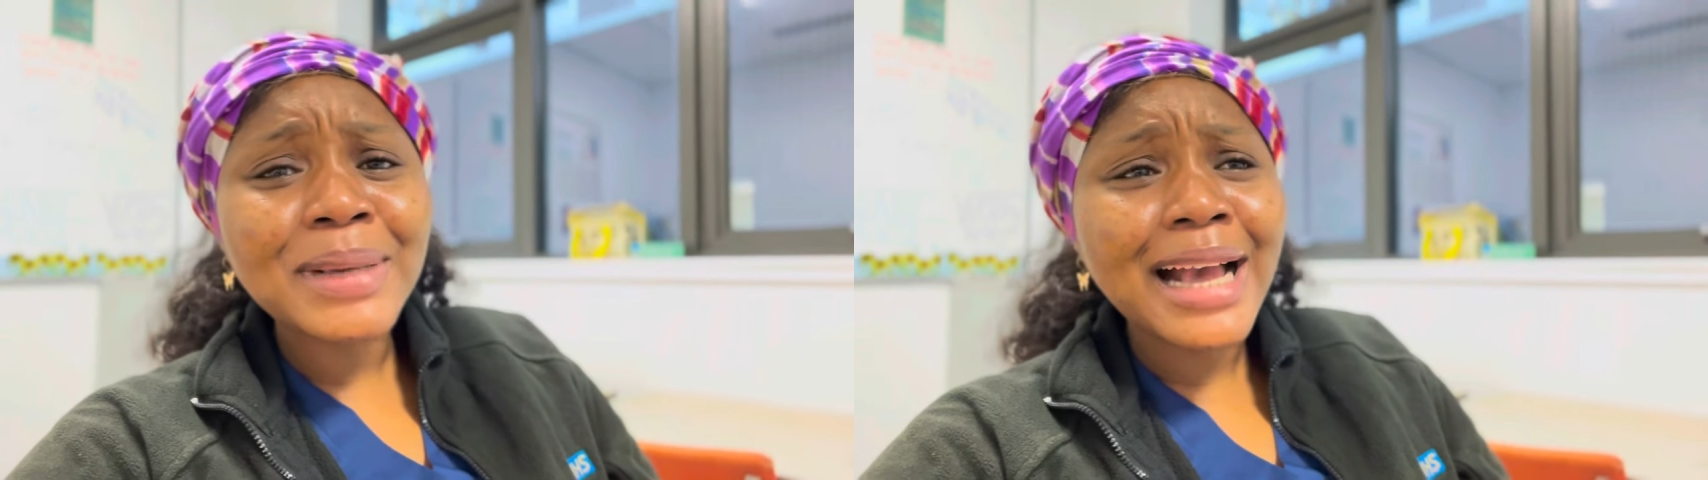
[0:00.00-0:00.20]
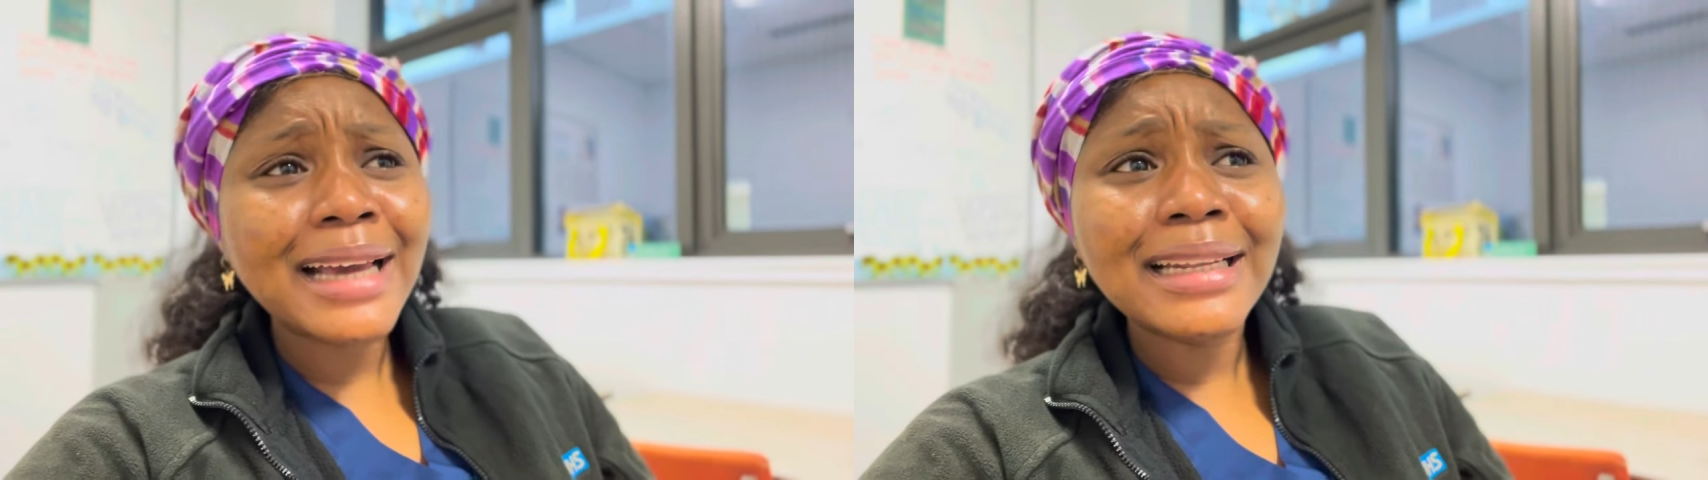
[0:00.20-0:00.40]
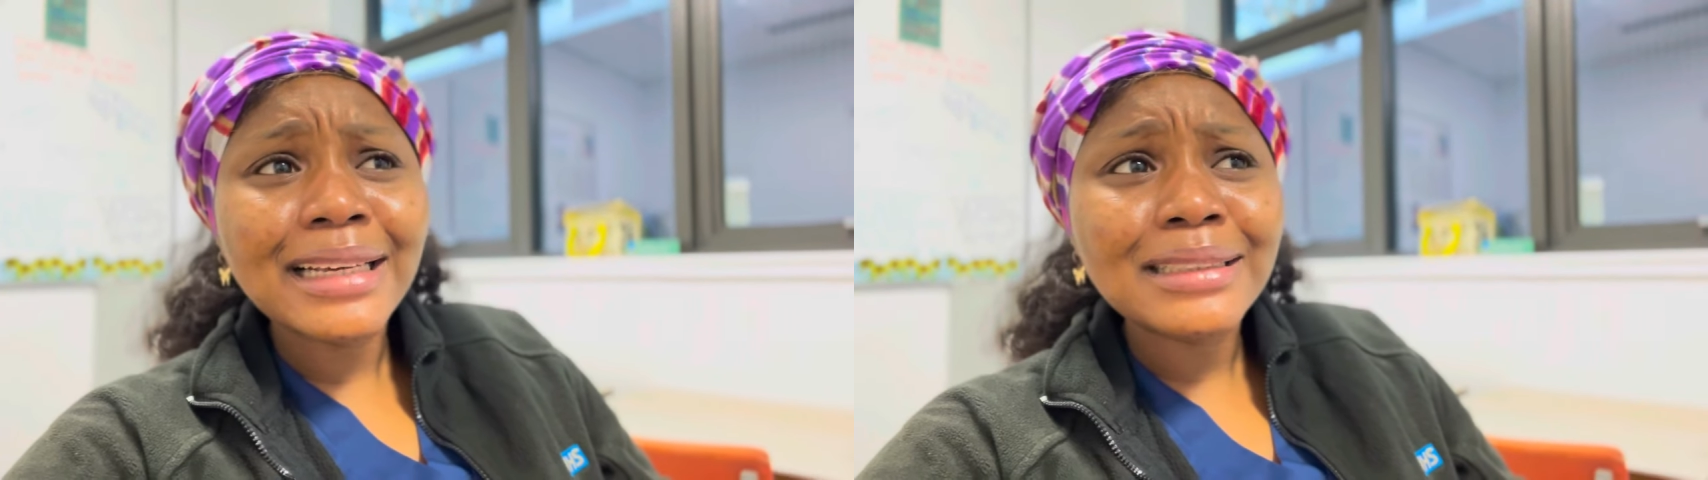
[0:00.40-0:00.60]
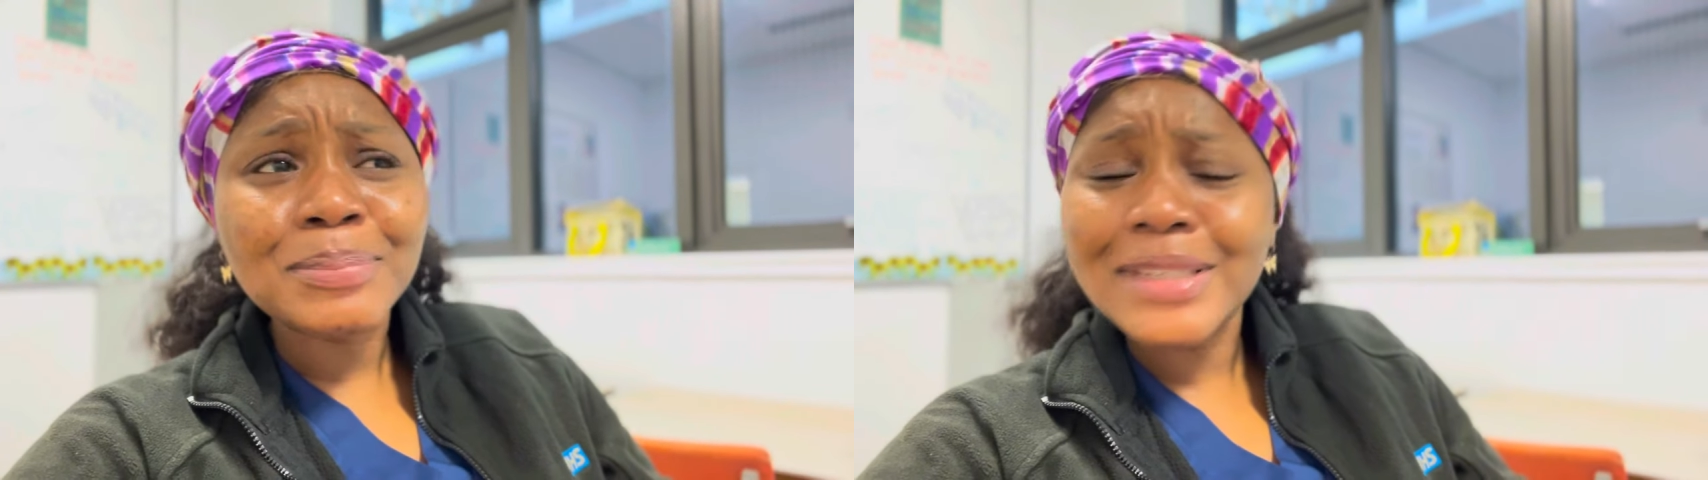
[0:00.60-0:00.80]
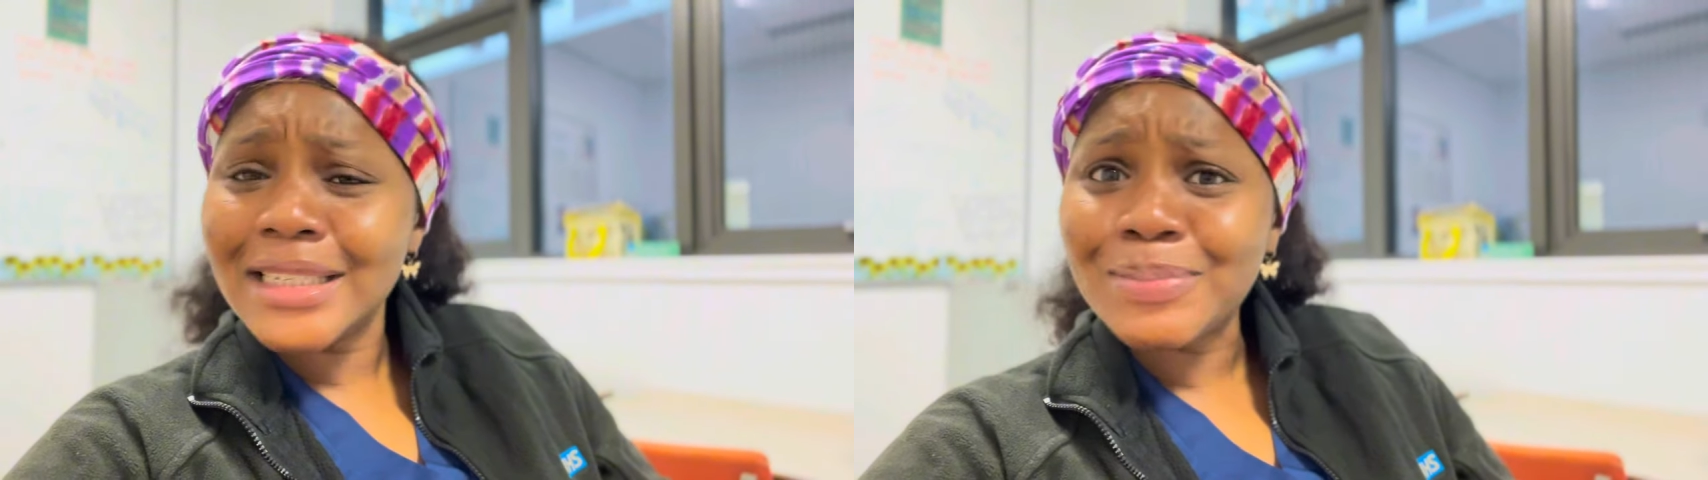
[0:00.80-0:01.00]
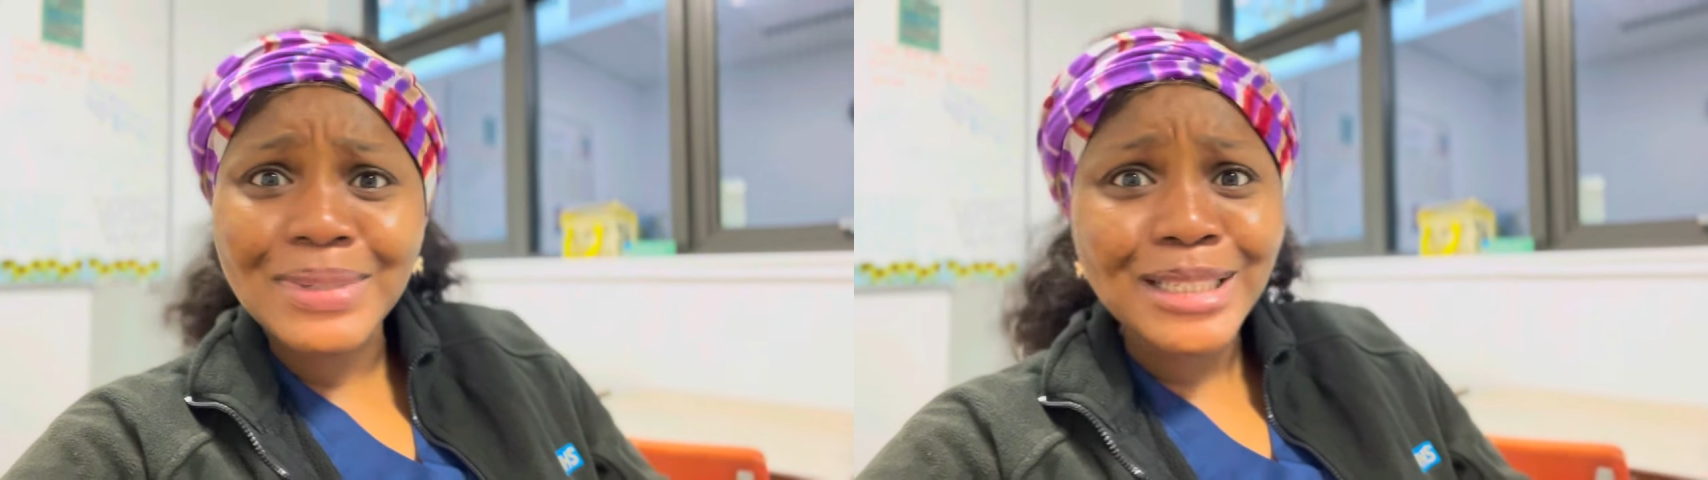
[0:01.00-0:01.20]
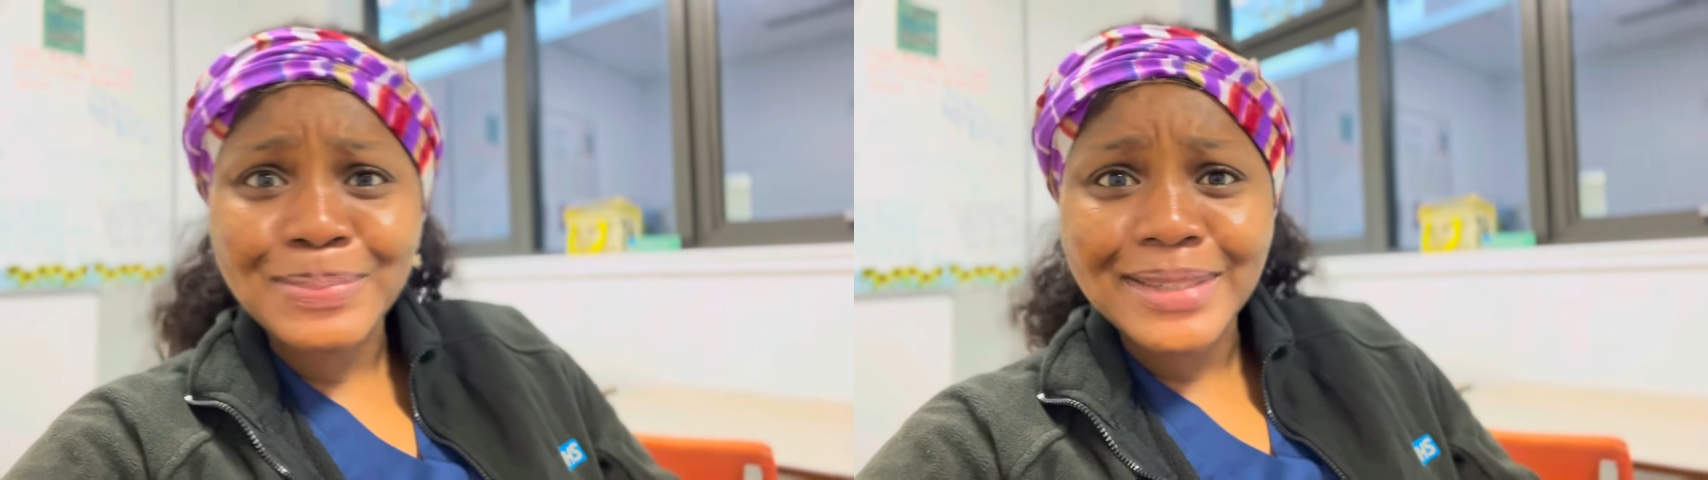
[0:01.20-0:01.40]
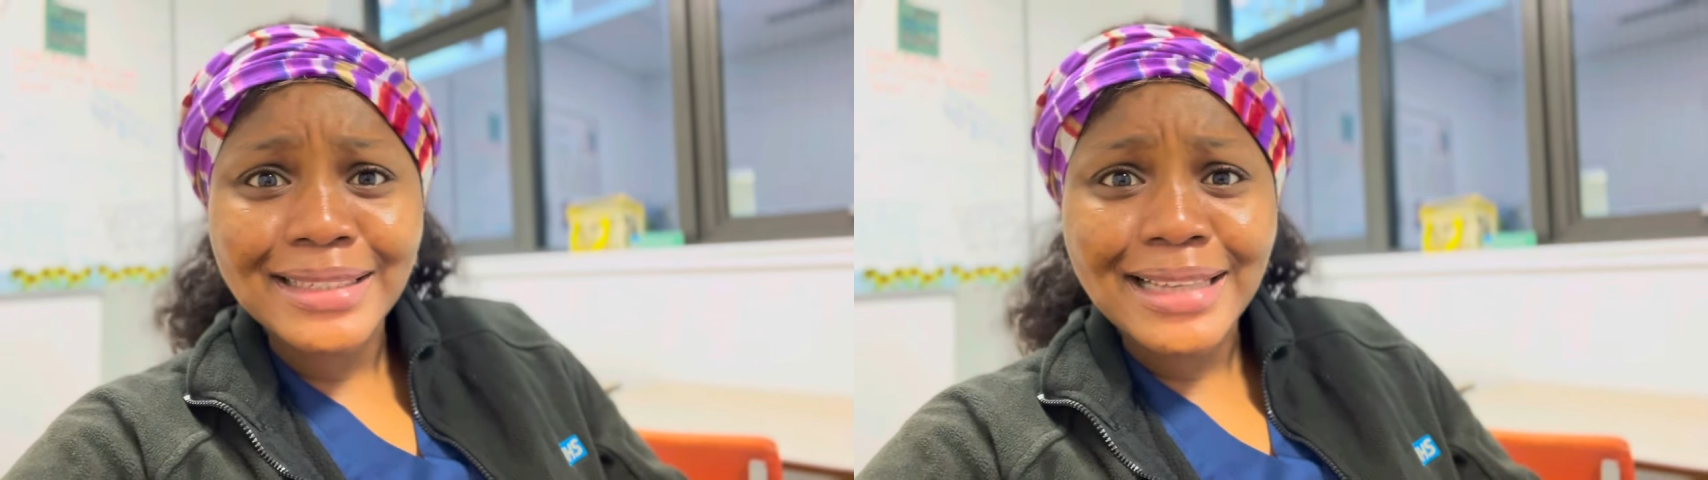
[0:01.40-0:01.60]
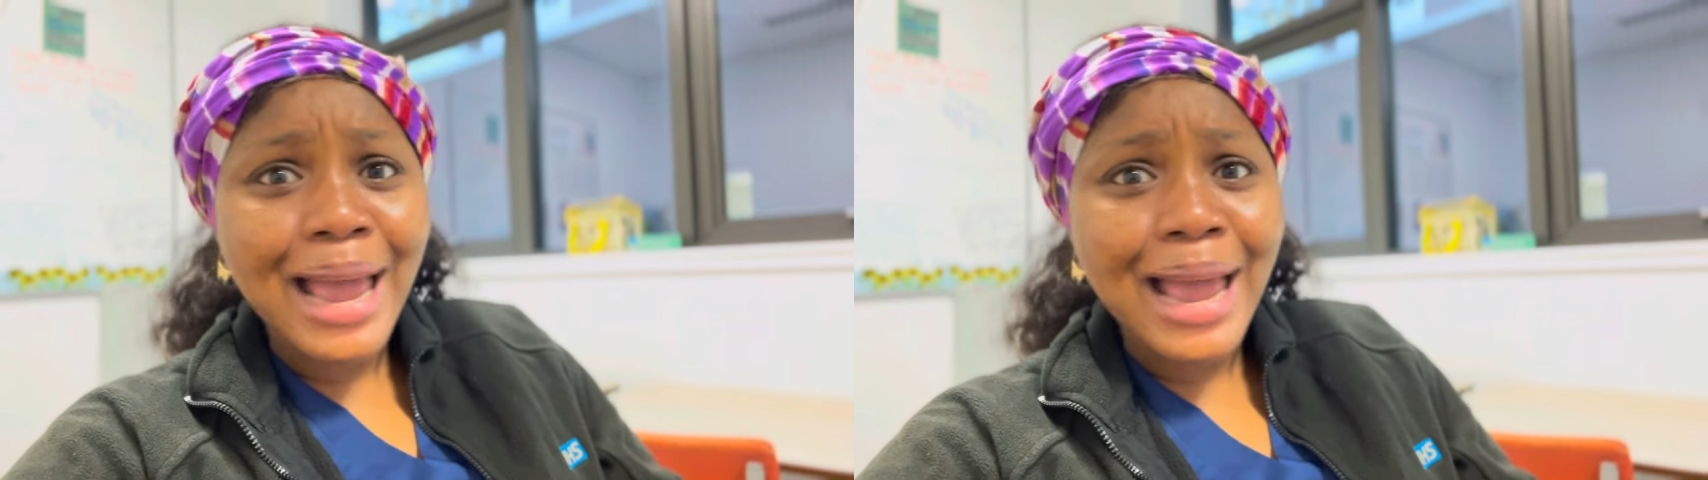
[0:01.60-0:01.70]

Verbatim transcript: be guided. Please, please, please.